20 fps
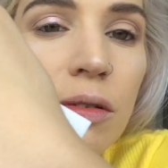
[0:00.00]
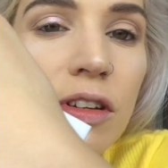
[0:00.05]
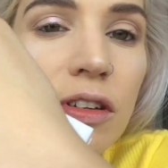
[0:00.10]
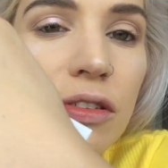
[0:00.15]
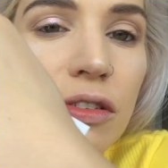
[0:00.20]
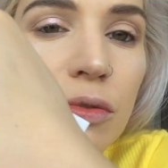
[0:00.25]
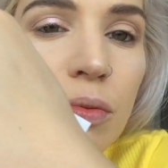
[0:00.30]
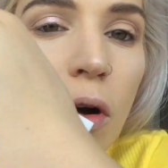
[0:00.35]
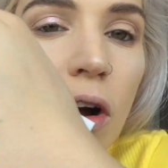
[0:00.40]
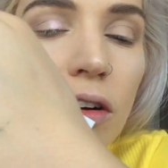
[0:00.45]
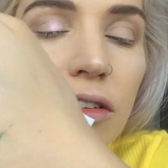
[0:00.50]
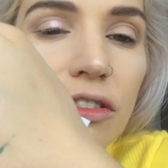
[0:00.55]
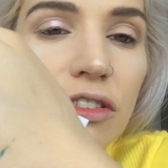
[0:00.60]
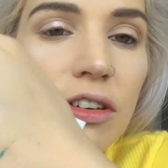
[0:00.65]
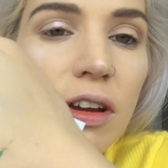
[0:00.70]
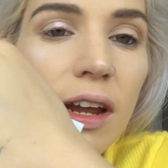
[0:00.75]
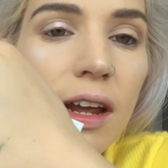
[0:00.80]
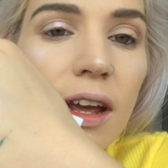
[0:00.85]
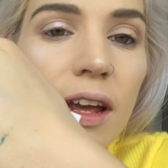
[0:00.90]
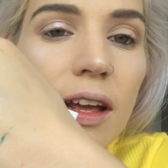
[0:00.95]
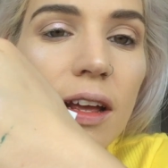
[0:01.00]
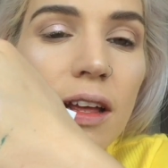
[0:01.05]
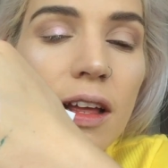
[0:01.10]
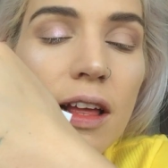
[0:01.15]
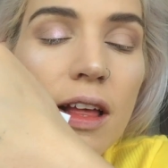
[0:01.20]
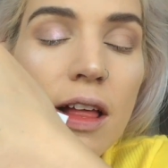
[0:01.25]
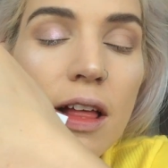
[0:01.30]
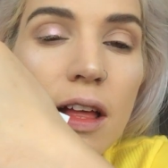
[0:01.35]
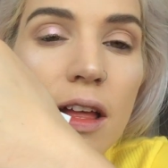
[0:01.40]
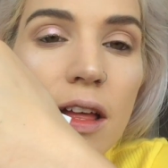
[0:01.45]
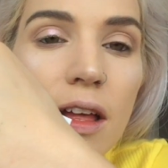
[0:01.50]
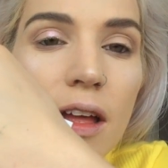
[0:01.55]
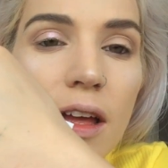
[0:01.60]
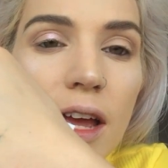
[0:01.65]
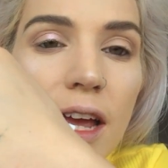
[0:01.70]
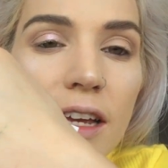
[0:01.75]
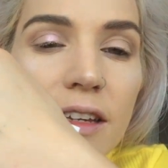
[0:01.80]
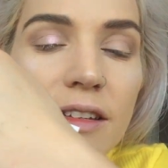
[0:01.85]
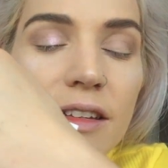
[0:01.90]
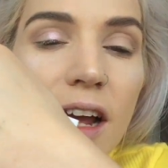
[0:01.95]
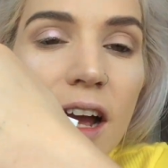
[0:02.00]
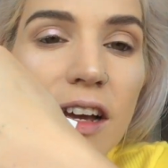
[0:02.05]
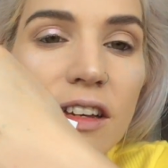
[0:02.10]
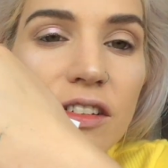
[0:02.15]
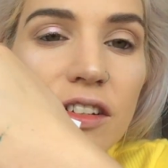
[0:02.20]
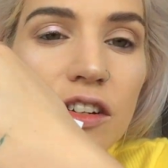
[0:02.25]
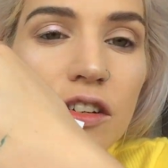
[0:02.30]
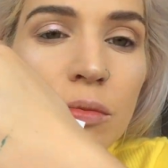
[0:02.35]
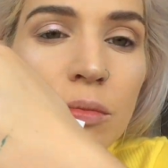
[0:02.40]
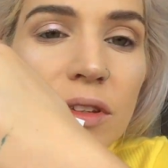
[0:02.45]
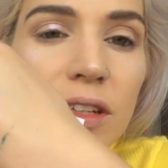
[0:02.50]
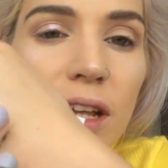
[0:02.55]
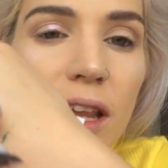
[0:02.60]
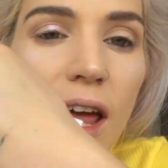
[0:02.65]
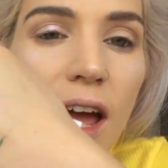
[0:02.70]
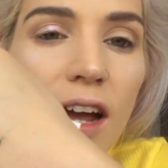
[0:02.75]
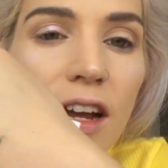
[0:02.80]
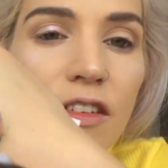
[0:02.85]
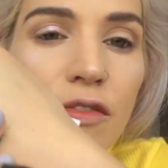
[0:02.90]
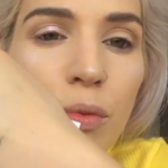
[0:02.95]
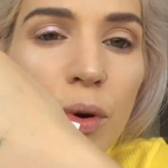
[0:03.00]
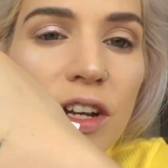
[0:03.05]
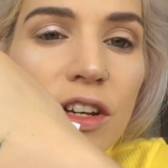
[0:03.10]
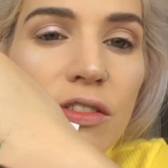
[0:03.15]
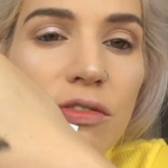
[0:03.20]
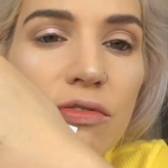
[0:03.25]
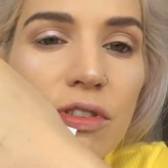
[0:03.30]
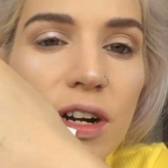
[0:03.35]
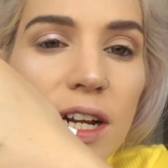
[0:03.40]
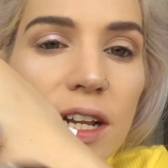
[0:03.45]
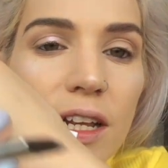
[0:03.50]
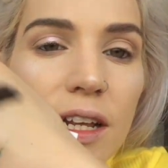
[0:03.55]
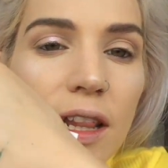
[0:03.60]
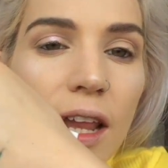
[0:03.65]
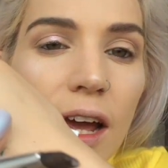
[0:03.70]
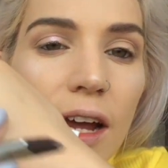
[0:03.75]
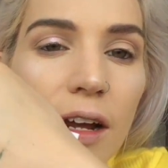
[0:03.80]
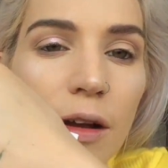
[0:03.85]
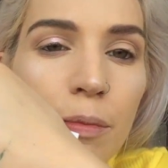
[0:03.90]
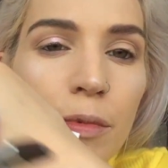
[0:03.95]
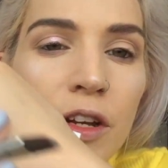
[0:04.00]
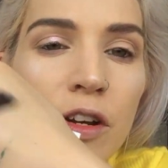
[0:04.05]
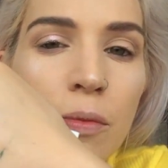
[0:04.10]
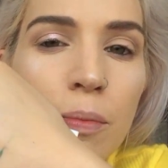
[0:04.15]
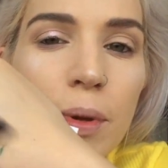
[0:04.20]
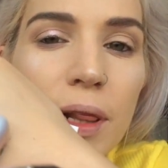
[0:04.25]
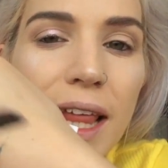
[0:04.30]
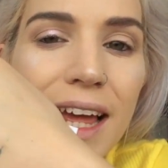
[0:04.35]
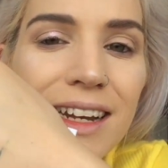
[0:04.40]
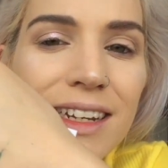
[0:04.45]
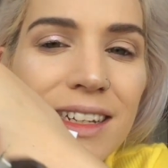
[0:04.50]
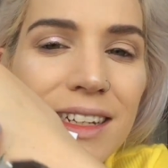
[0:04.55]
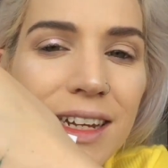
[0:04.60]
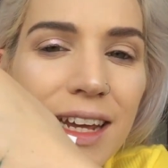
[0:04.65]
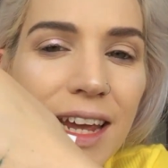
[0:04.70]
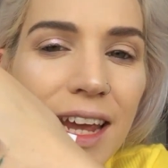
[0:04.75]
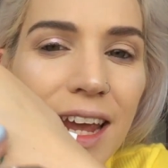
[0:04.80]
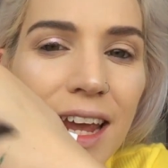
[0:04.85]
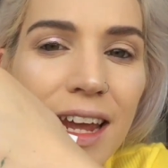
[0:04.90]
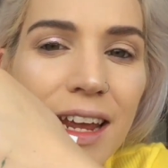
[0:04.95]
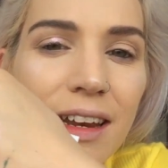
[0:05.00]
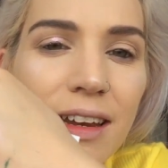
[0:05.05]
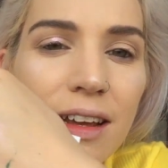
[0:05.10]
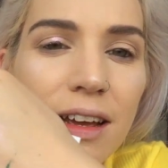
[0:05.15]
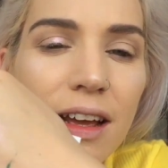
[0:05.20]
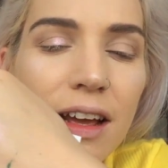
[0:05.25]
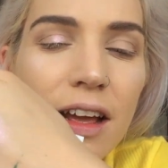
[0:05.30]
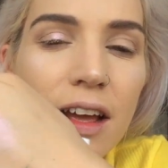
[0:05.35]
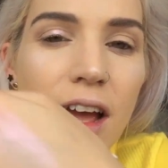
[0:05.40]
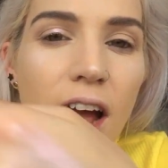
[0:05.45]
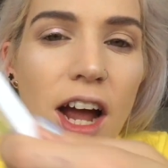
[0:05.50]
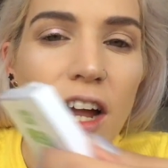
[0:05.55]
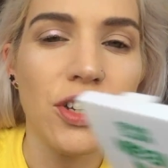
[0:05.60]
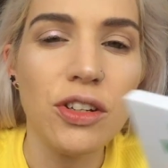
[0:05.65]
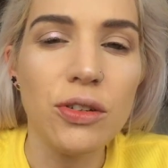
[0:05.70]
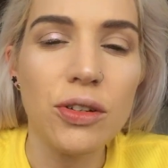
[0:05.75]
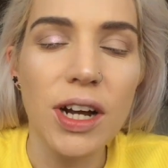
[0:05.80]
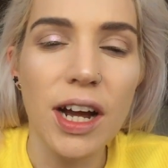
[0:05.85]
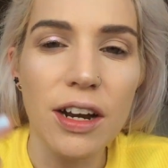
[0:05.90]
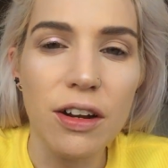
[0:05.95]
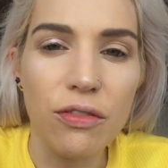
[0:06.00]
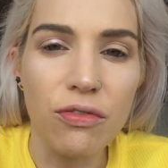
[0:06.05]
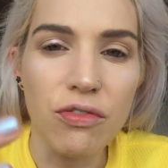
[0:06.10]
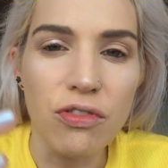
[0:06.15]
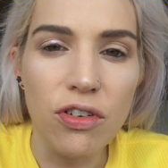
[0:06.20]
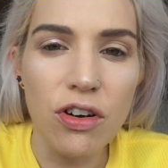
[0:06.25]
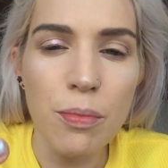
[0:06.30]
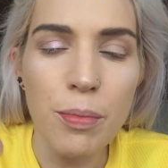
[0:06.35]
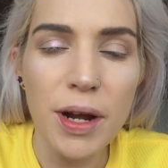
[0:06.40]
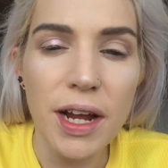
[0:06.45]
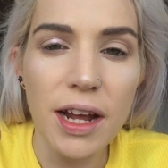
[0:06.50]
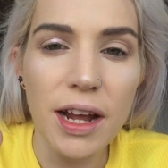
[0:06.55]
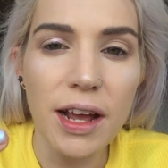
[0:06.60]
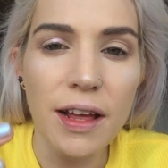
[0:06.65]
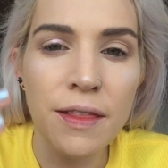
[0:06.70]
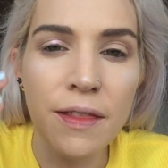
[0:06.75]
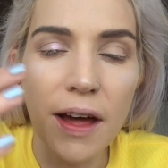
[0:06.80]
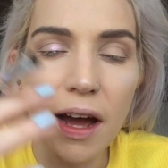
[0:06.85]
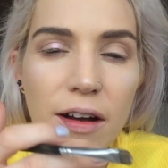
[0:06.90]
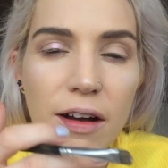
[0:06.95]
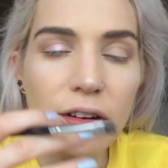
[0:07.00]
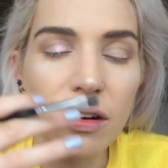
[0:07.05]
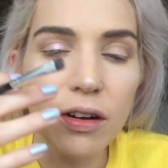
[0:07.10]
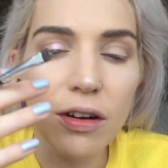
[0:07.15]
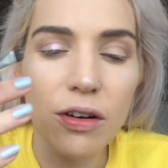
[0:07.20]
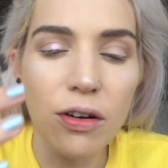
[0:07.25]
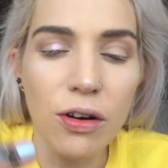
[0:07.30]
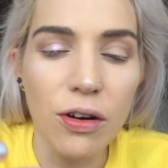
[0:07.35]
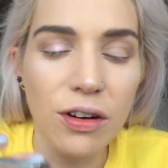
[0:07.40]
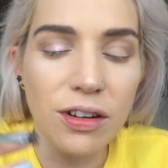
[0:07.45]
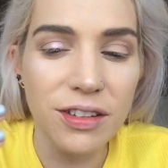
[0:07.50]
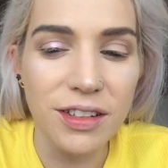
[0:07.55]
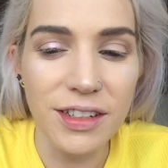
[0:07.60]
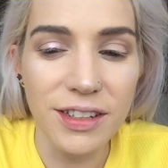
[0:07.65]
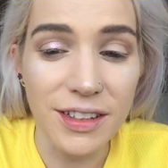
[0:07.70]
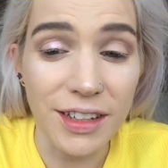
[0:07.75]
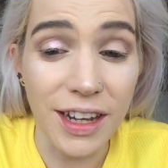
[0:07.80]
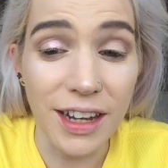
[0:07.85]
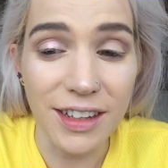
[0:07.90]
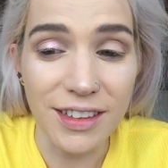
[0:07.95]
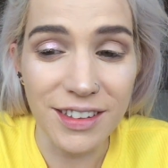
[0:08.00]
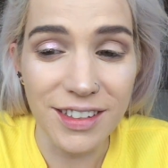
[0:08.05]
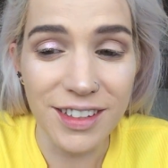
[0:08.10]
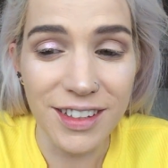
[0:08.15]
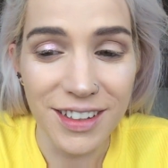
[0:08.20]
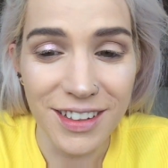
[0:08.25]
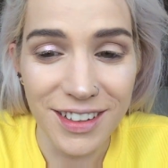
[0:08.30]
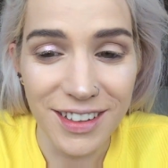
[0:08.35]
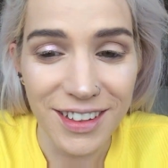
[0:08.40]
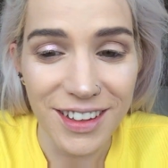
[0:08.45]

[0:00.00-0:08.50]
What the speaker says: You know, when you swatch it, it starts to come to life when you really, like, you know, blend it in and you kind of rub it, and that causes it